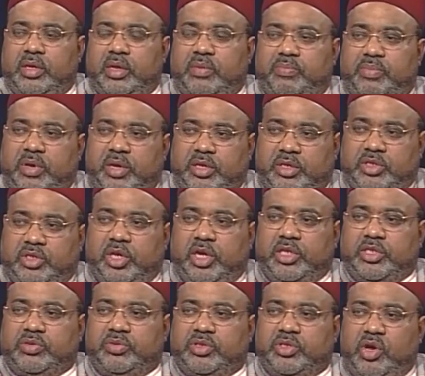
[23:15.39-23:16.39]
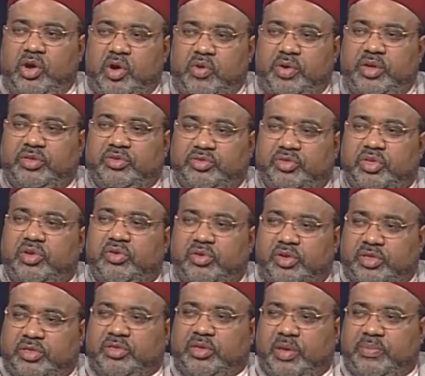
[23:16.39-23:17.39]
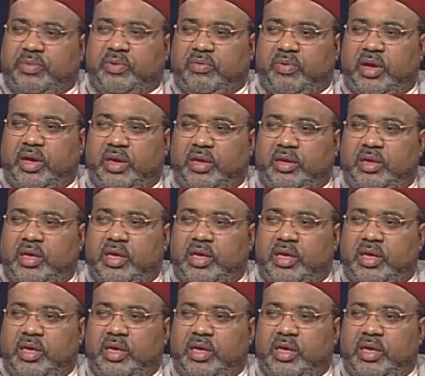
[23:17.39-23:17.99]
And be industrious. Always doing something, right?